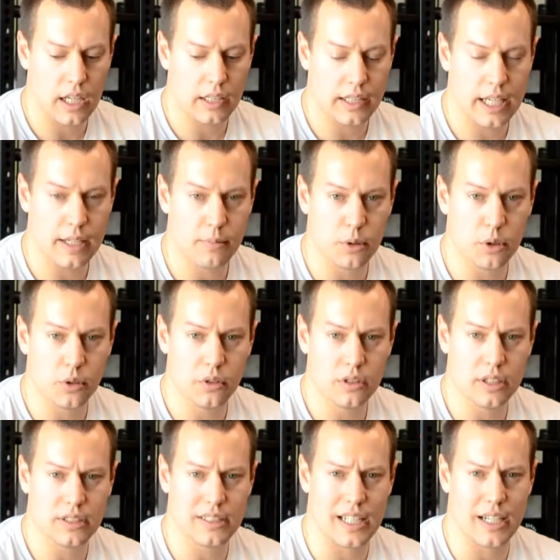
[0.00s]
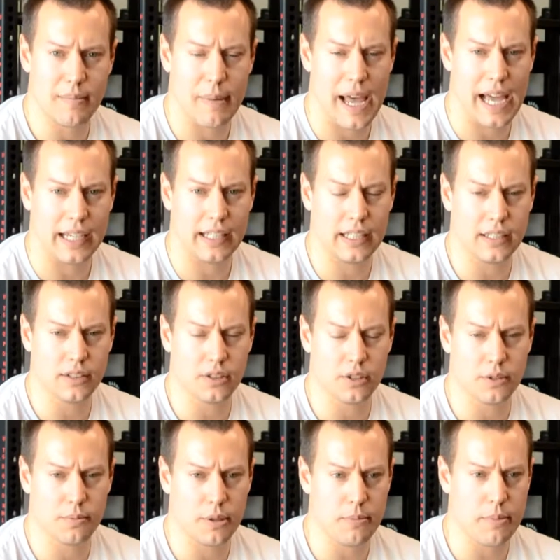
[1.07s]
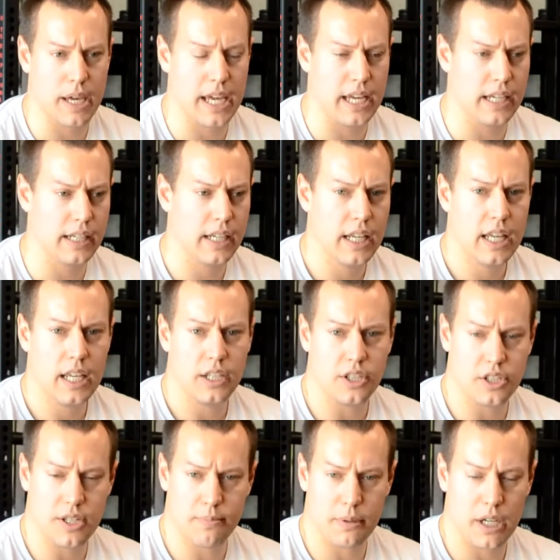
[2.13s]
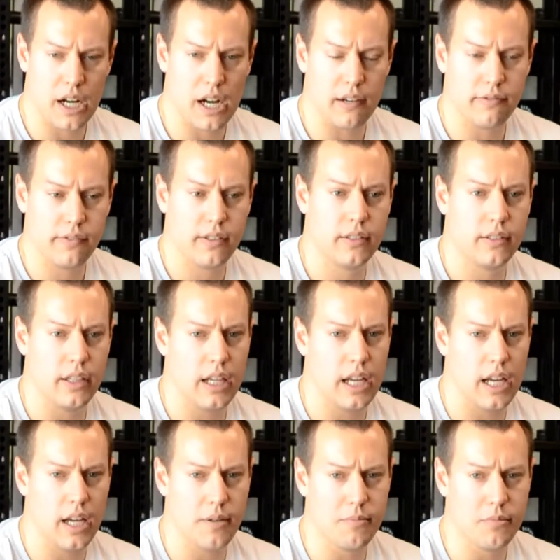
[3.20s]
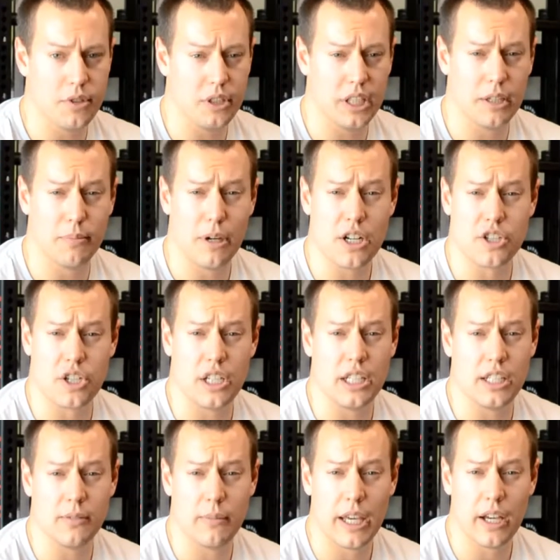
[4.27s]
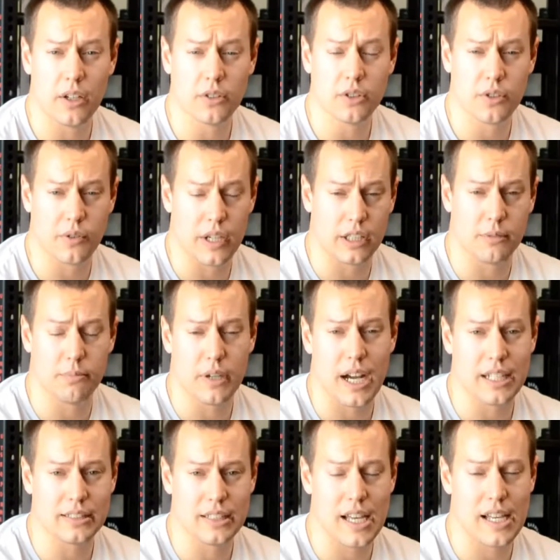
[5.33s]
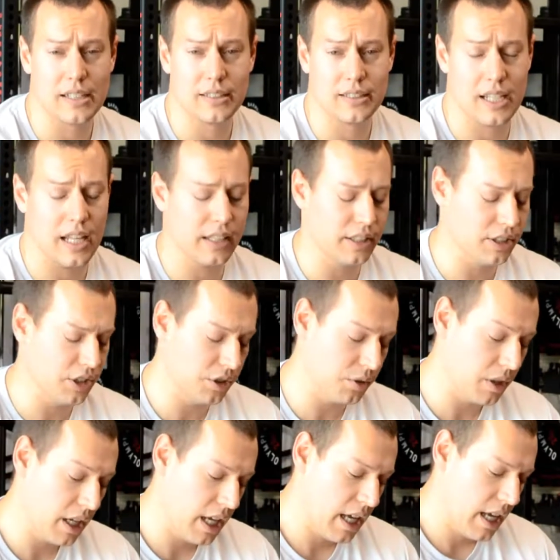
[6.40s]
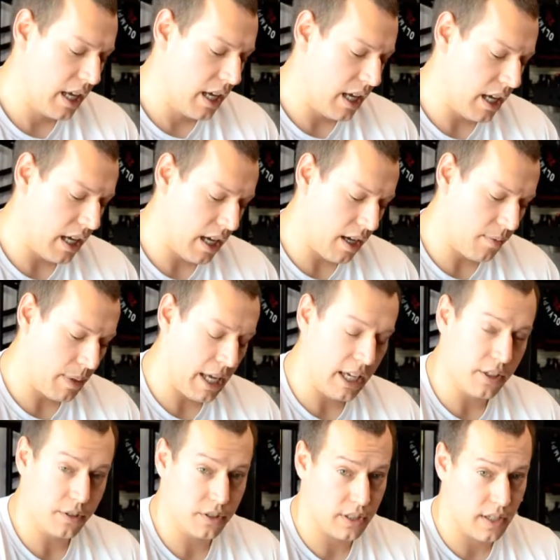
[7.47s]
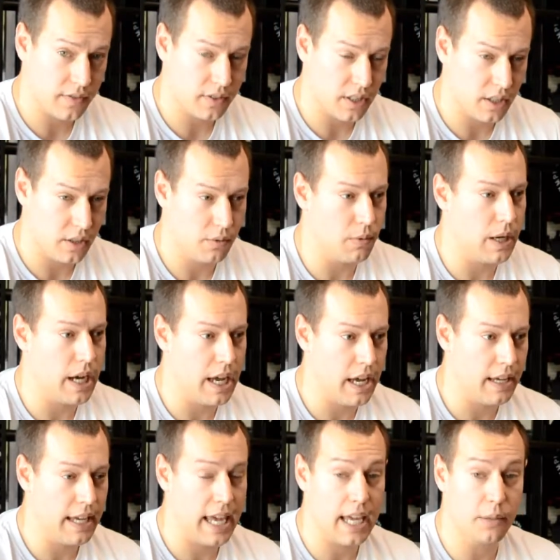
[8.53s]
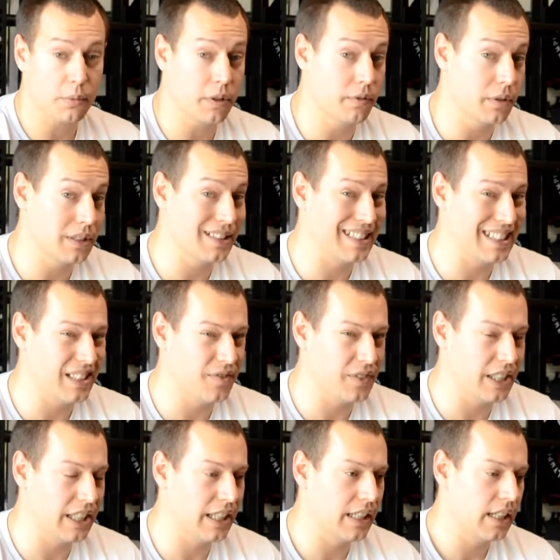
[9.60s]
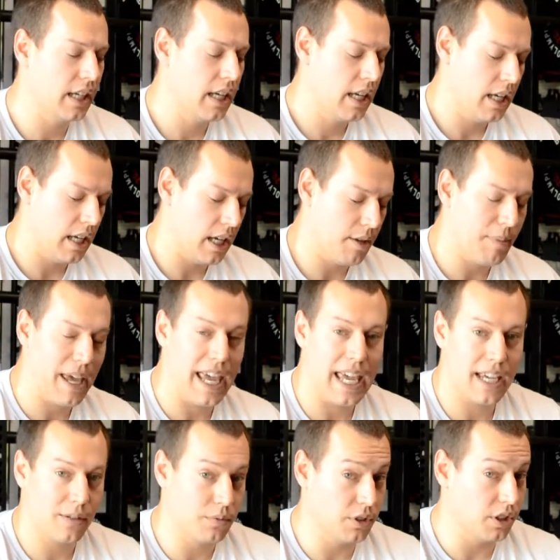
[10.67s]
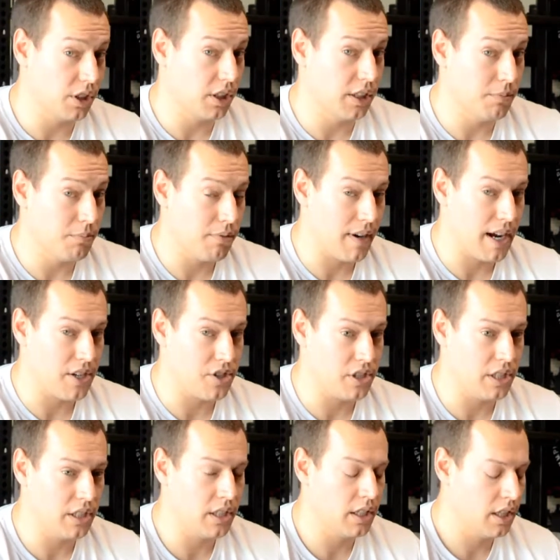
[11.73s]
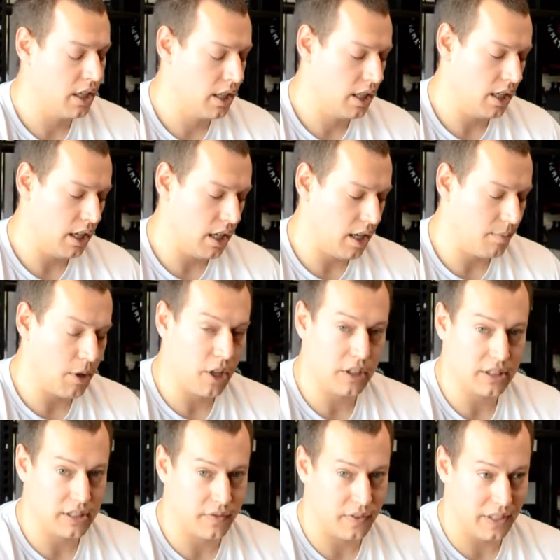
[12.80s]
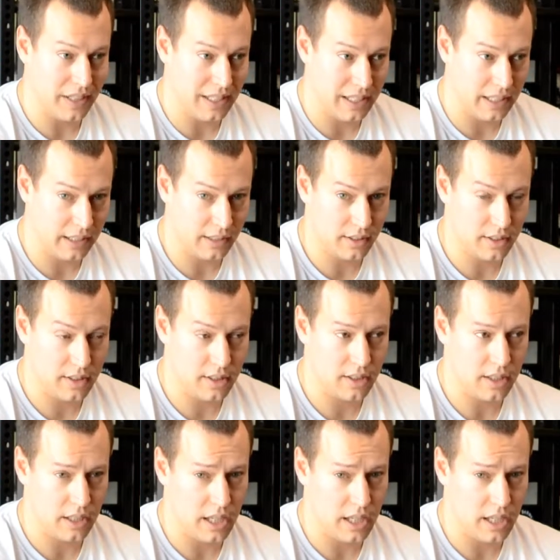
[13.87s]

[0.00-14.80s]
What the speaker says: label to send it back in, so it's prepaid. You ship it off. You get a bunch of emails throughout the process telling you, hey, your stuff's on the way, hey, we received it, hey, it was a good impression, all these different things.